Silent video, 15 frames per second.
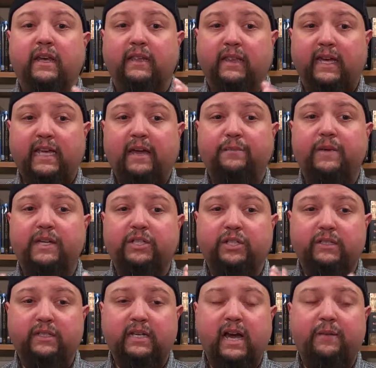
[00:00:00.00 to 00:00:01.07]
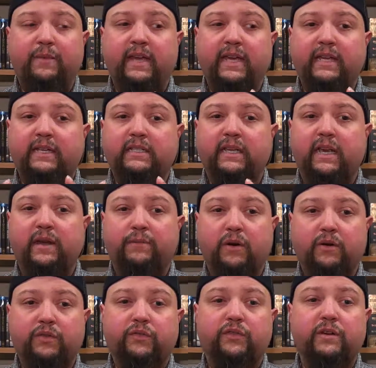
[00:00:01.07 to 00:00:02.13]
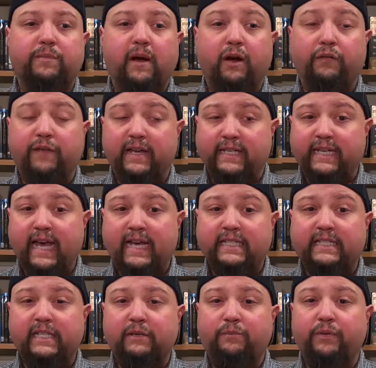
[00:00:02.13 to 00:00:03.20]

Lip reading: Like I mentioned, Tom Hanks and Meryl Streep are fantastic,